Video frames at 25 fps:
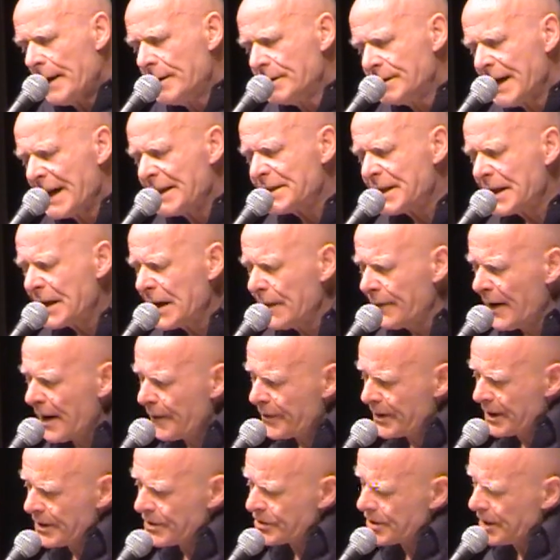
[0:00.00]
Jackson gave
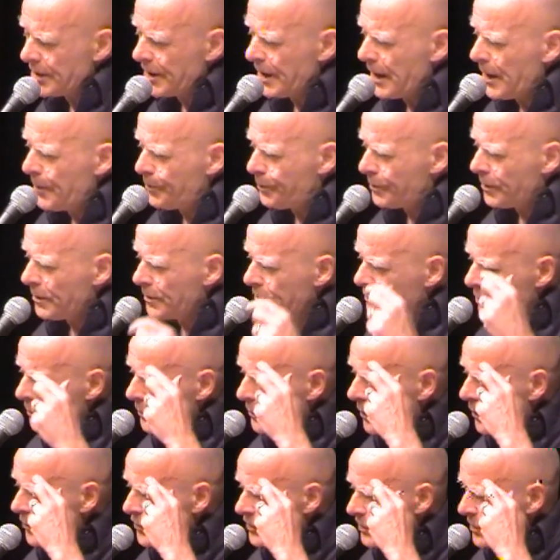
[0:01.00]
evidence in April
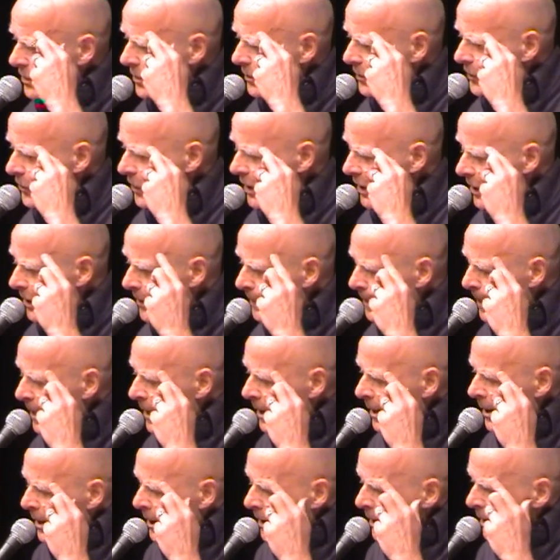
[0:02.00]
2003
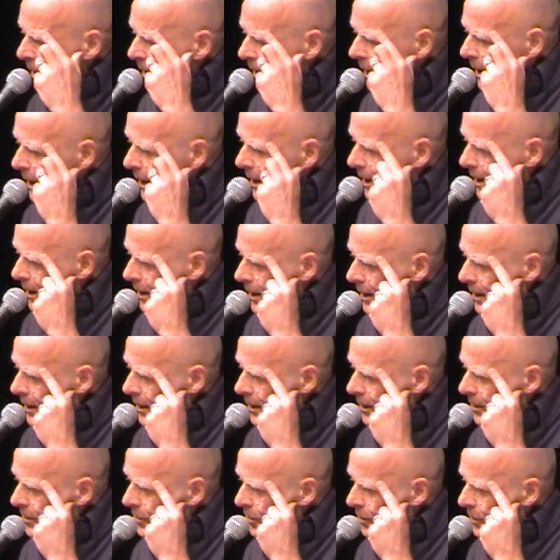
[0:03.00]

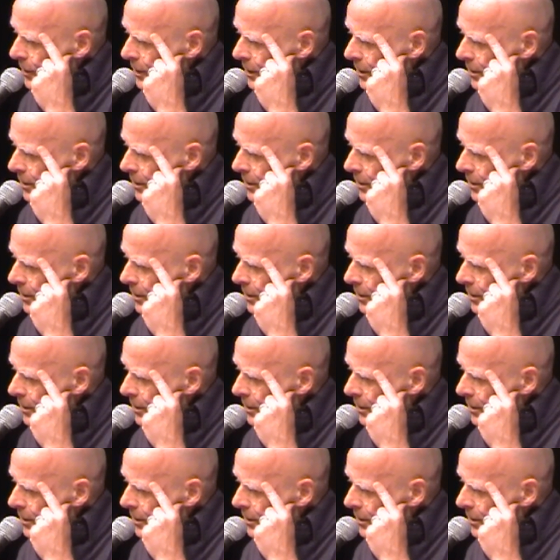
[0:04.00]
to the